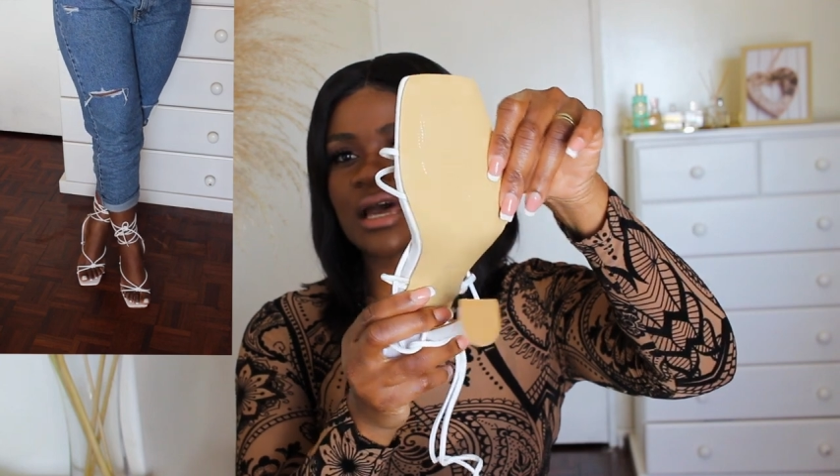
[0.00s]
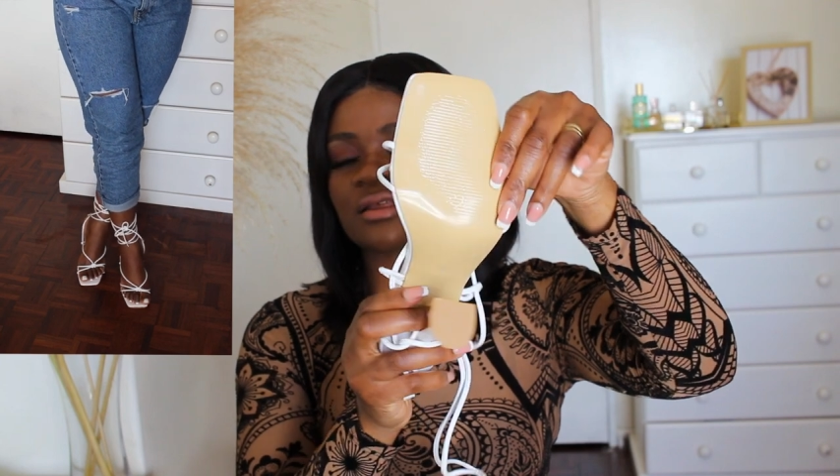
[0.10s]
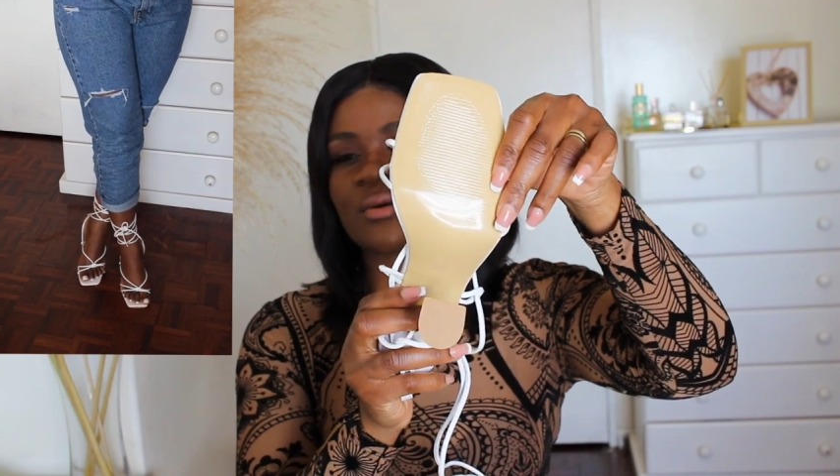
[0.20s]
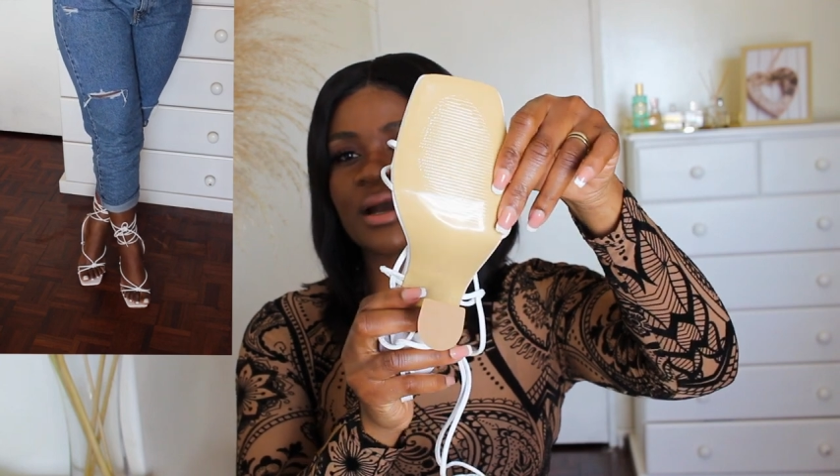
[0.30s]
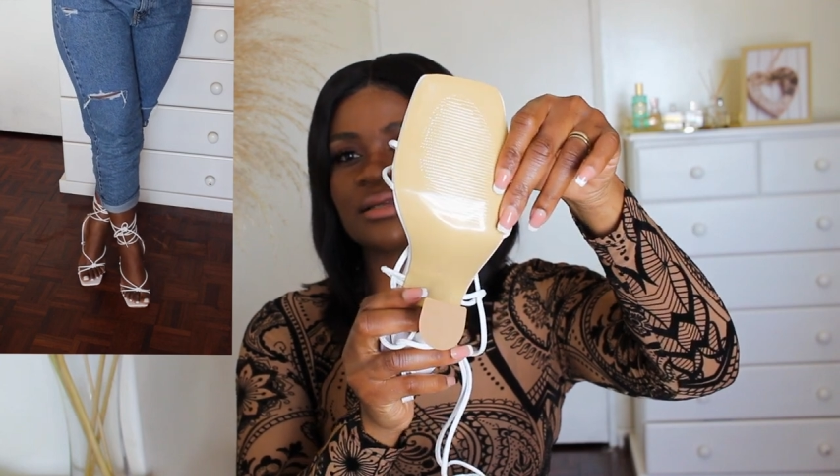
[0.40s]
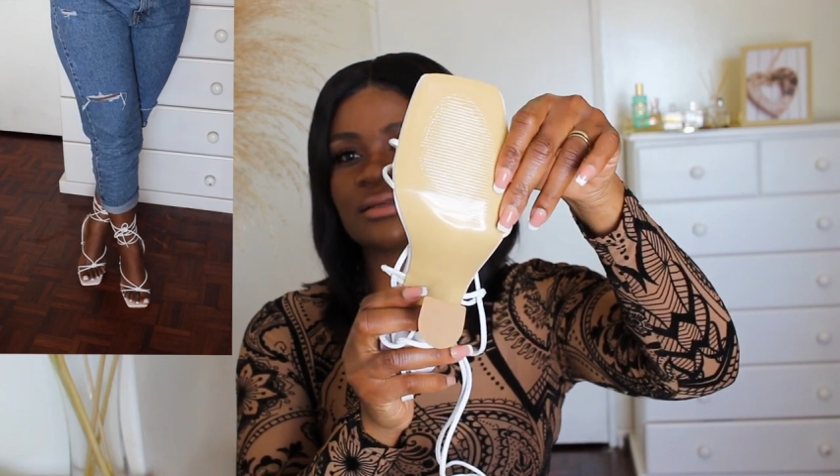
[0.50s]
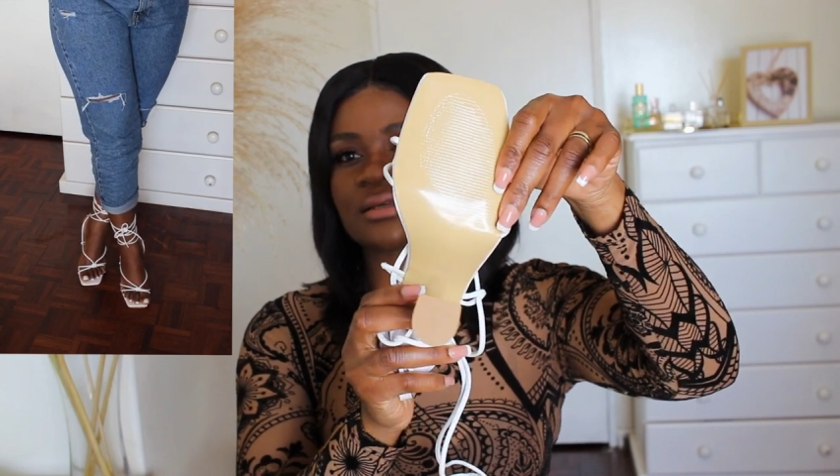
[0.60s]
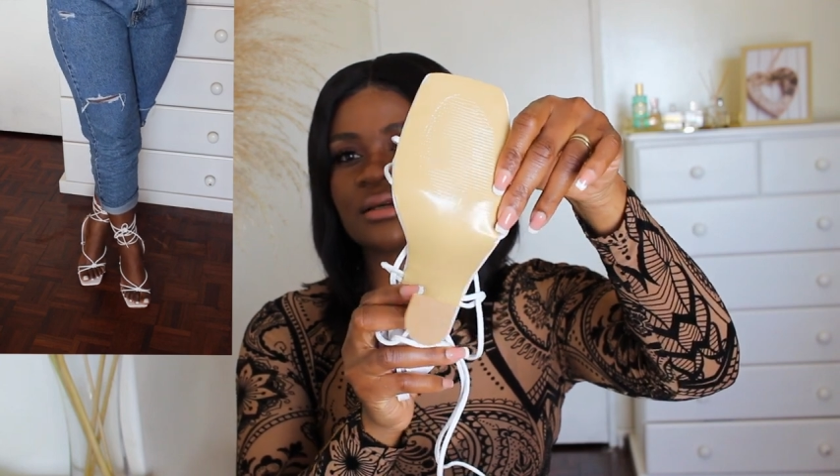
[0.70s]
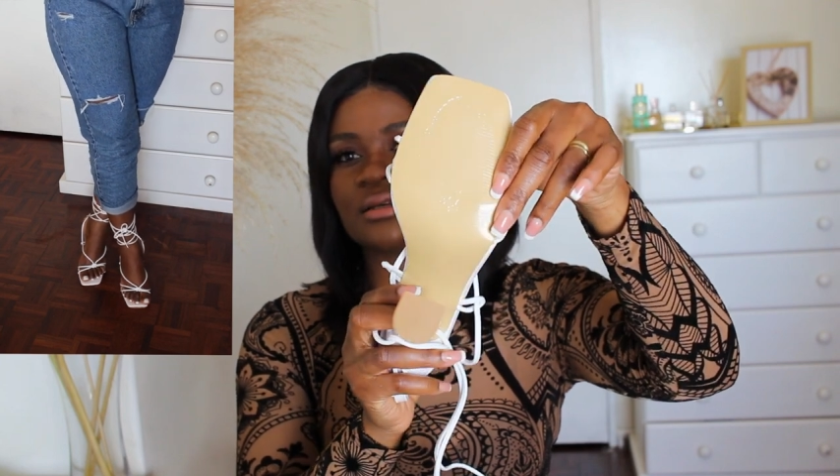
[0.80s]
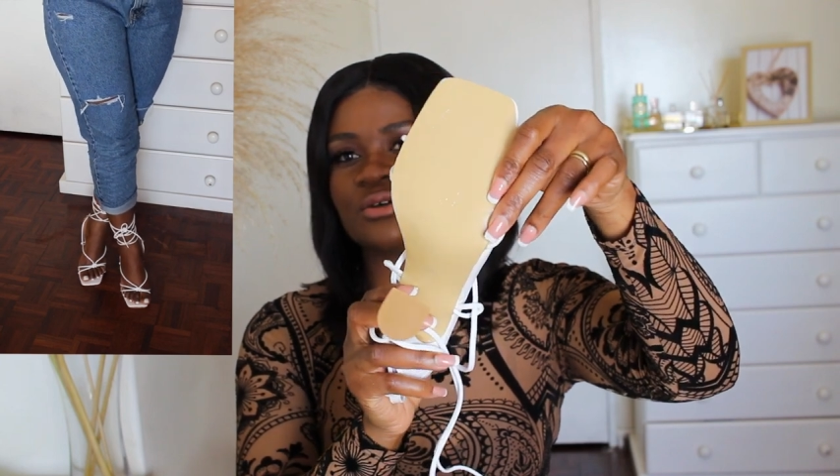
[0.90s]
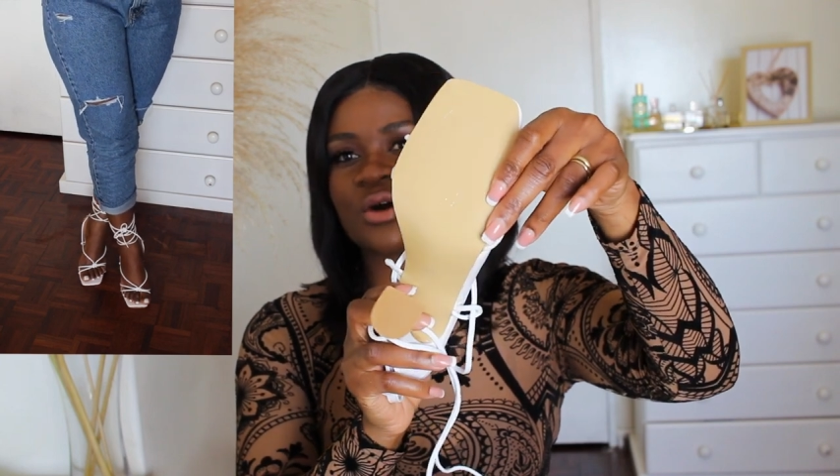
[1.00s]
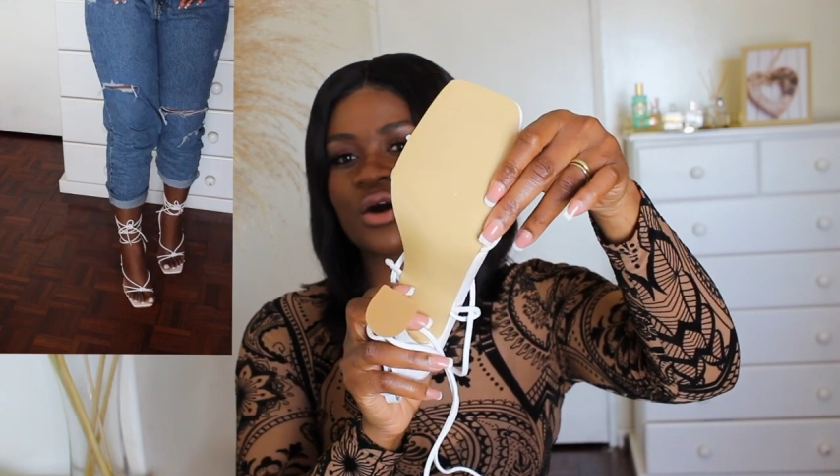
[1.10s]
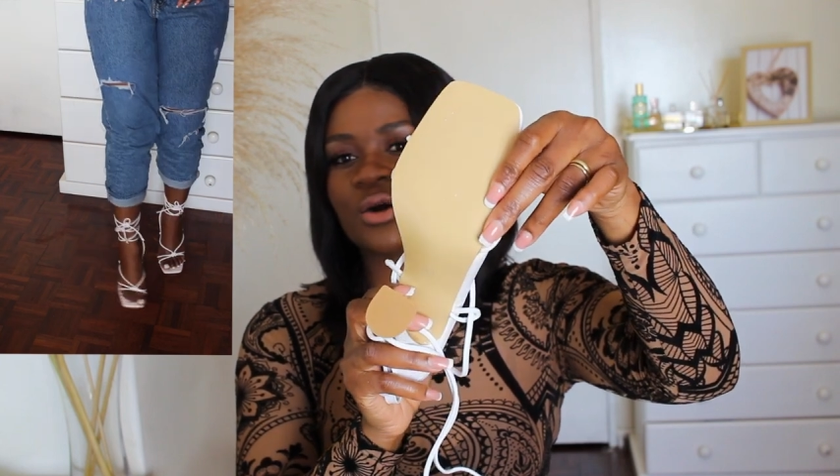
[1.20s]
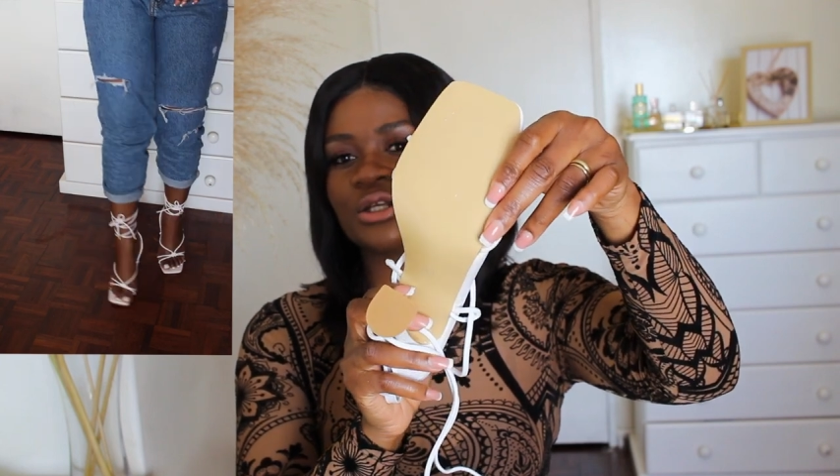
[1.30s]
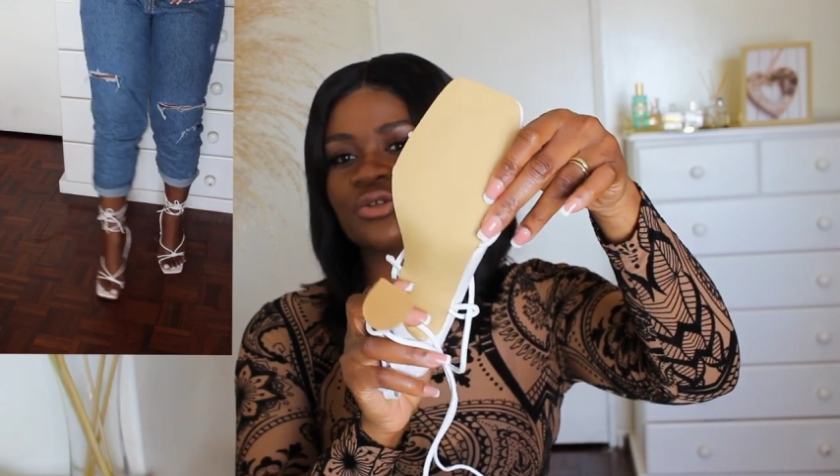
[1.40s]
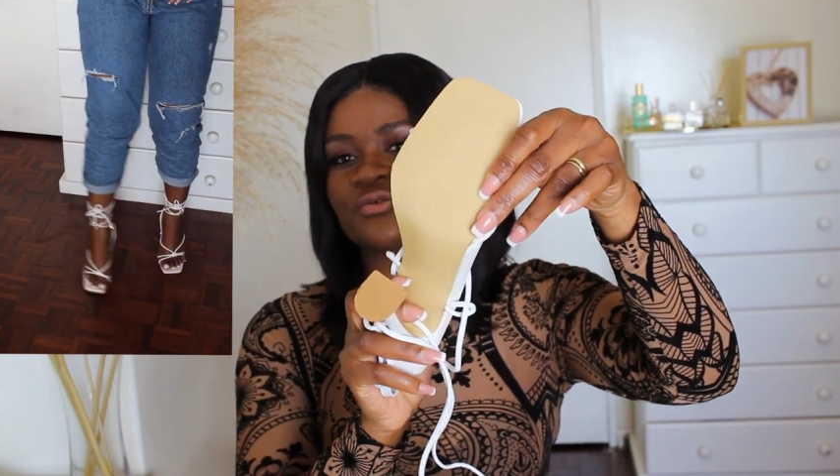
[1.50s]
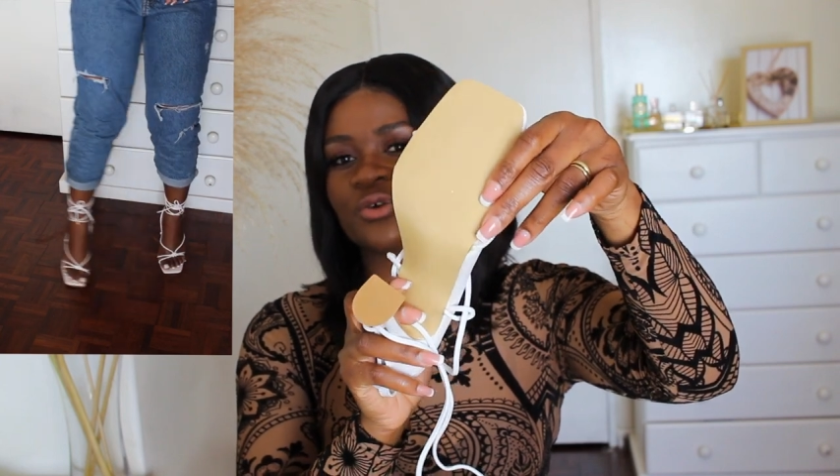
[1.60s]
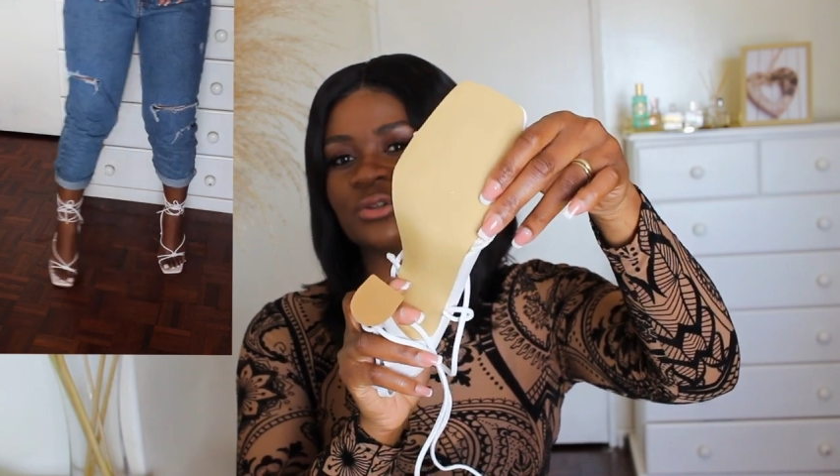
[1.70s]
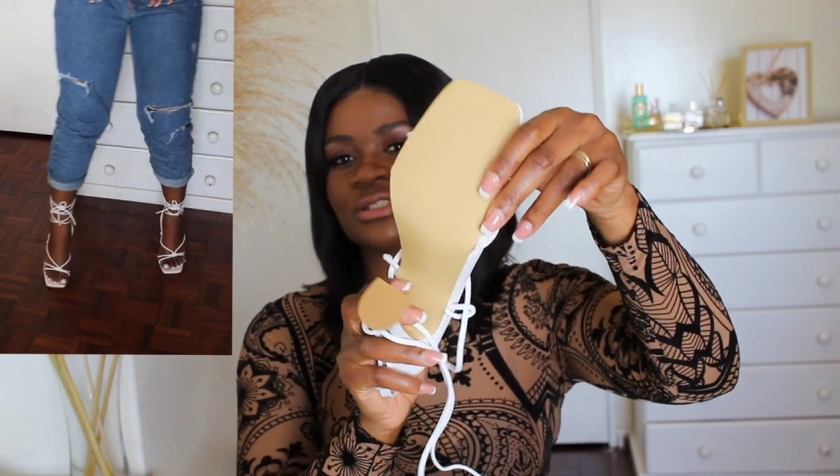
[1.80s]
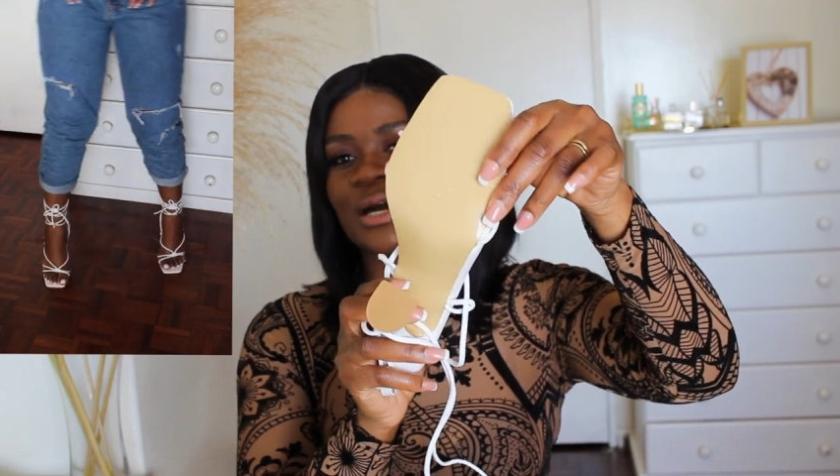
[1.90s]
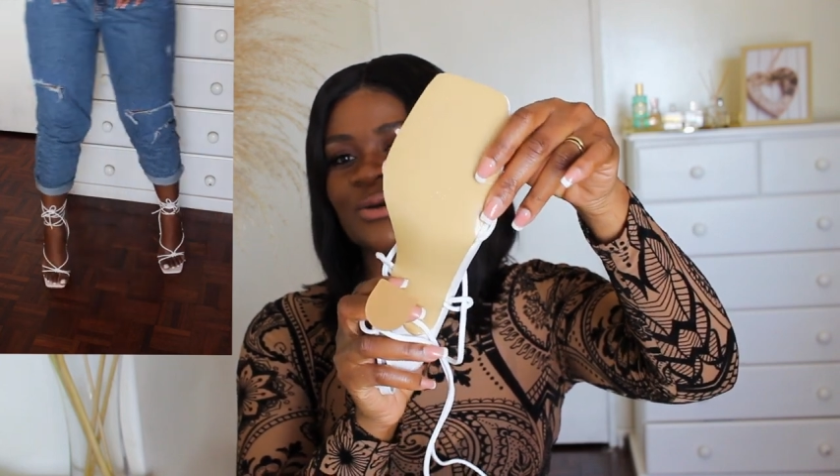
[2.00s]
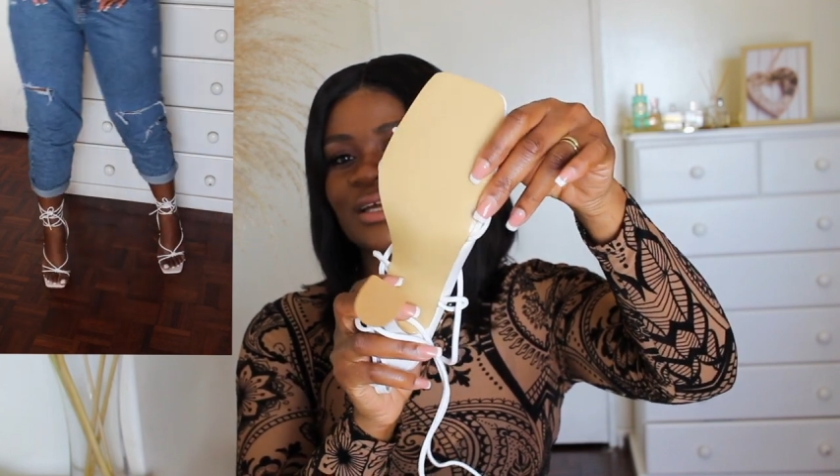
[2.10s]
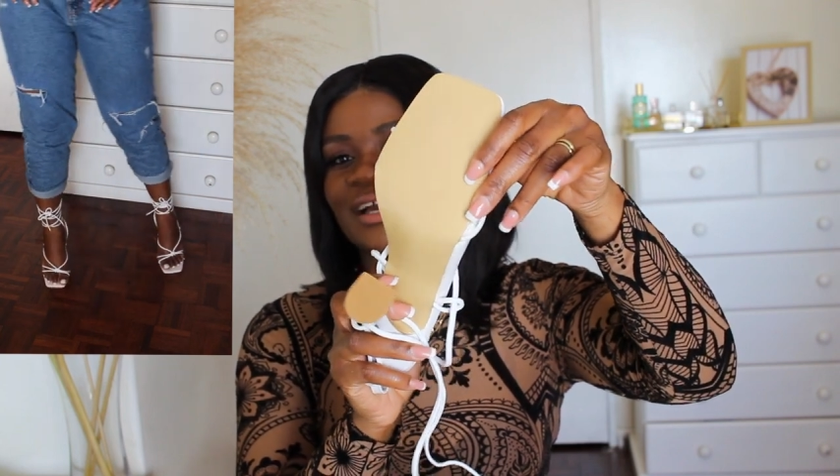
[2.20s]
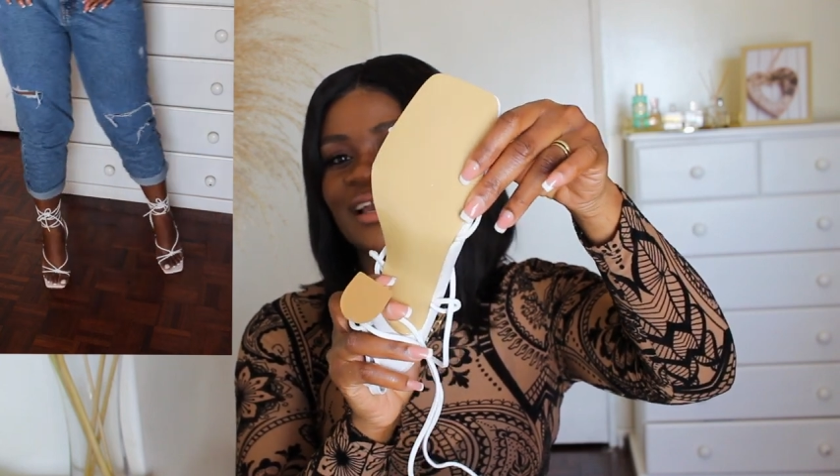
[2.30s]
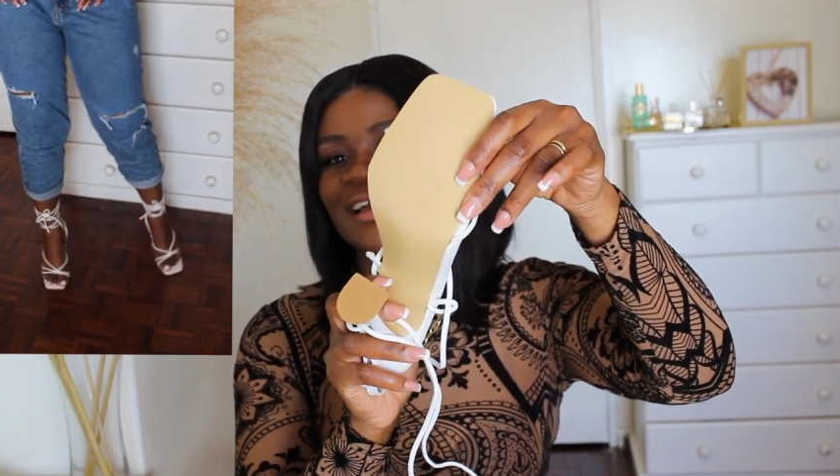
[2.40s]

otherwise you are going to fall down.